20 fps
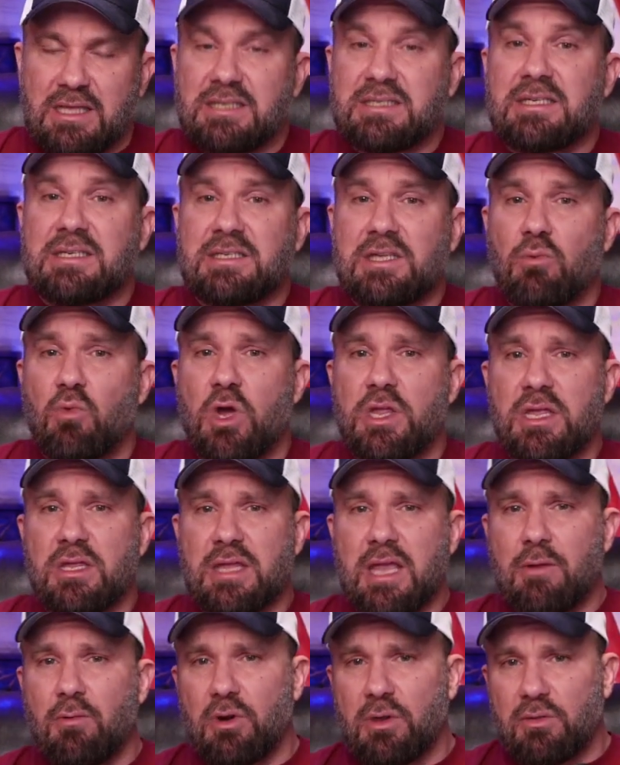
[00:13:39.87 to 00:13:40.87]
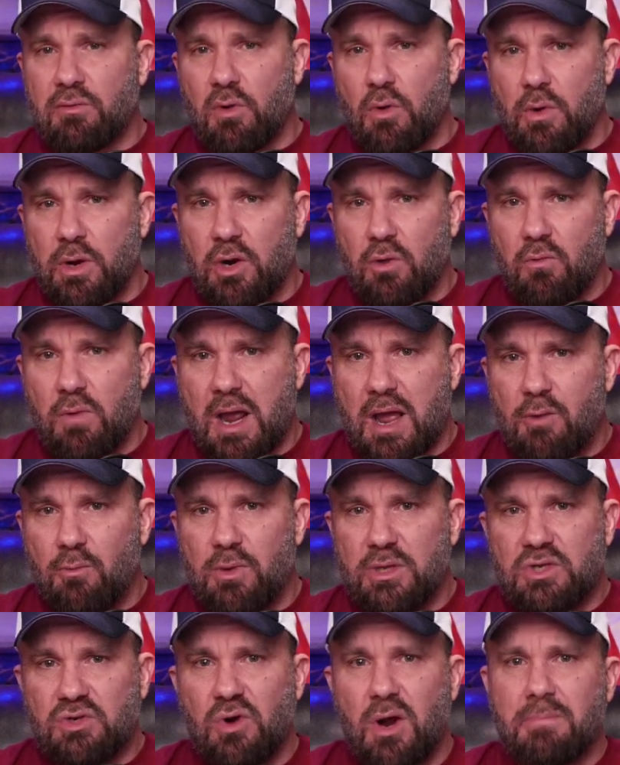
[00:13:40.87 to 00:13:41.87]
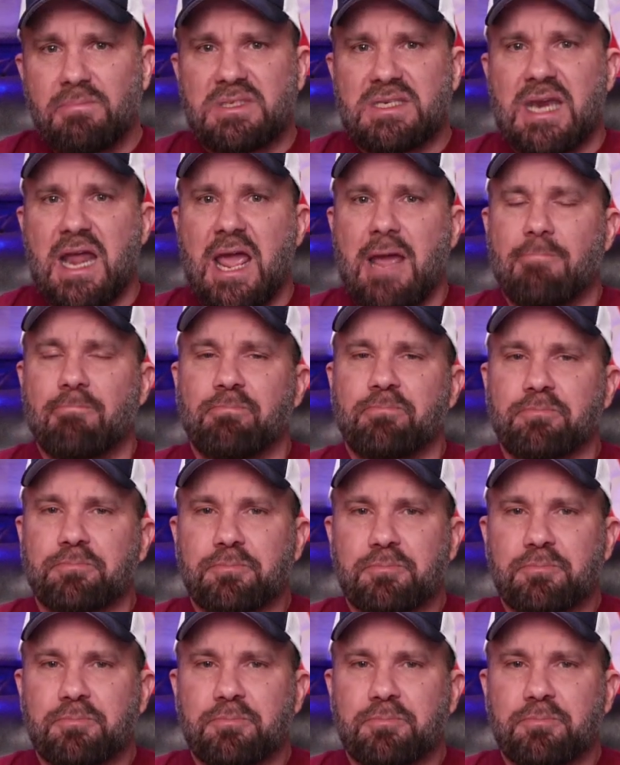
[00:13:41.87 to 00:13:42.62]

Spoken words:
This is the one that they were throwing around with Trump's name.